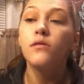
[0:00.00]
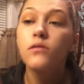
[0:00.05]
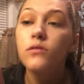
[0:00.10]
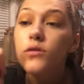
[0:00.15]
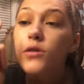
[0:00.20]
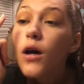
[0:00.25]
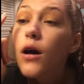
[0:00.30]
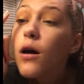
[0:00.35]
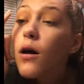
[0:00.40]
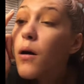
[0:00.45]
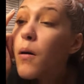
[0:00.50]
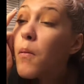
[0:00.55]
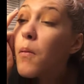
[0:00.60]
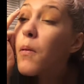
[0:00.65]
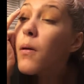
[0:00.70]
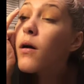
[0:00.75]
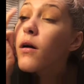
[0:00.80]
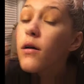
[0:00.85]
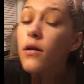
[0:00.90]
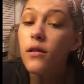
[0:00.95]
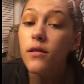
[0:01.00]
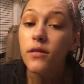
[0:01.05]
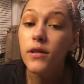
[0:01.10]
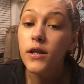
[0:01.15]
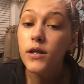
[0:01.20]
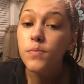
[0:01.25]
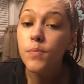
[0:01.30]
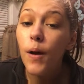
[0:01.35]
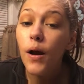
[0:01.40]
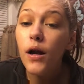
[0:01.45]
So
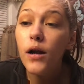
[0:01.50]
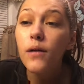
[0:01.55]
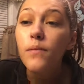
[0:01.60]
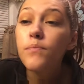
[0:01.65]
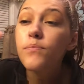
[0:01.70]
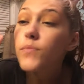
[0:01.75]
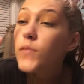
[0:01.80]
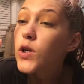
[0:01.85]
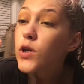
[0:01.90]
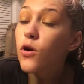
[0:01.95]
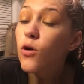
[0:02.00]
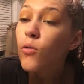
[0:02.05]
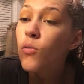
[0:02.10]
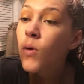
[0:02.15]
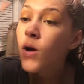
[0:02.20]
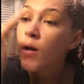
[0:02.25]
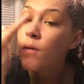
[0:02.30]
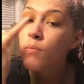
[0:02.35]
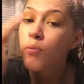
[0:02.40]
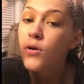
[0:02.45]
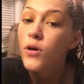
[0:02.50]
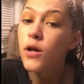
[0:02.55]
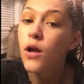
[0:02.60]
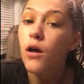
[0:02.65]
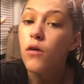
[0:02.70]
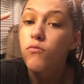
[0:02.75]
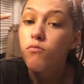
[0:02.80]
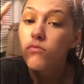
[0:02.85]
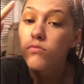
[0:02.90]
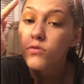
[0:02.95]
this part, you don't want to put
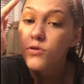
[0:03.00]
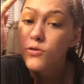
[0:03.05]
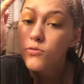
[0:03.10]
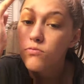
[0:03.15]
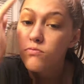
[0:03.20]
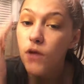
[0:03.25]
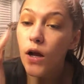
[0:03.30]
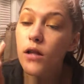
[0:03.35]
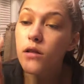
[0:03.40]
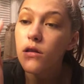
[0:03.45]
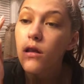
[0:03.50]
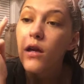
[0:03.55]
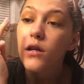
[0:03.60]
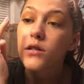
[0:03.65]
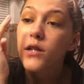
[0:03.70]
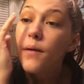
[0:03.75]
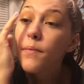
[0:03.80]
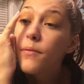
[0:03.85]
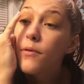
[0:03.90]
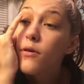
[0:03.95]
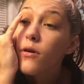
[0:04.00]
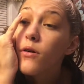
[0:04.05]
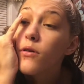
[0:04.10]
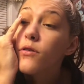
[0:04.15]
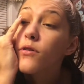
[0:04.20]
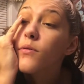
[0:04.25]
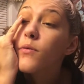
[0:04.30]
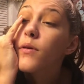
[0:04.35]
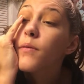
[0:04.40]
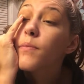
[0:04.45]
it directly on top of the
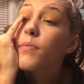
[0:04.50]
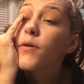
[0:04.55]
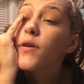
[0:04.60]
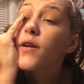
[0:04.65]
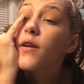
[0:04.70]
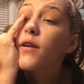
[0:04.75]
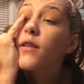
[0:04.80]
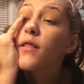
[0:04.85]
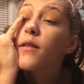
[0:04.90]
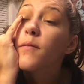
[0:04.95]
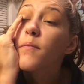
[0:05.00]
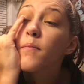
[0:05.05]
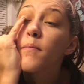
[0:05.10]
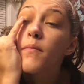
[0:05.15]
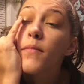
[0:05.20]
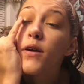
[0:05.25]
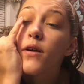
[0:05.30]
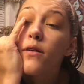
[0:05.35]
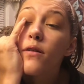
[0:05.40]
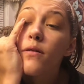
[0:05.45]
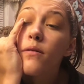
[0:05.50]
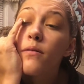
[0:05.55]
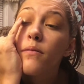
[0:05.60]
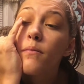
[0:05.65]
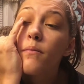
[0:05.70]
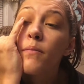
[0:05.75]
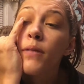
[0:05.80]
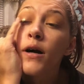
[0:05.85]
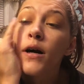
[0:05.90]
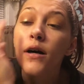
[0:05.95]
gold. You want to put it in the middle
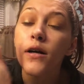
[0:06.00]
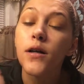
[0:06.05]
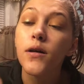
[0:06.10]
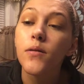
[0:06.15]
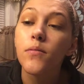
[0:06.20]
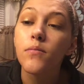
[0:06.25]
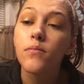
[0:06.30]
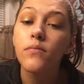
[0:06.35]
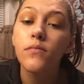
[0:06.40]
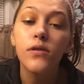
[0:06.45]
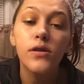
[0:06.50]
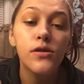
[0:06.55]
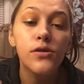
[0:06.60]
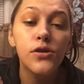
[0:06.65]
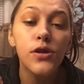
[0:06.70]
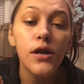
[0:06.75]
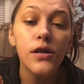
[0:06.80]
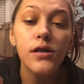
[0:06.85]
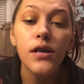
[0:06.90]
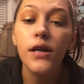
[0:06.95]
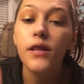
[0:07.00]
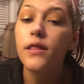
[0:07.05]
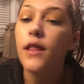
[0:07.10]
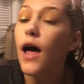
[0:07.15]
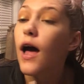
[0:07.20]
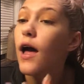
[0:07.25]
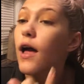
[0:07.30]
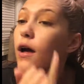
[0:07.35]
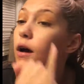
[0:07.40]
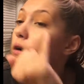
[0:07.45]
bottom, just like
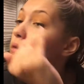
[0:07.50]
that,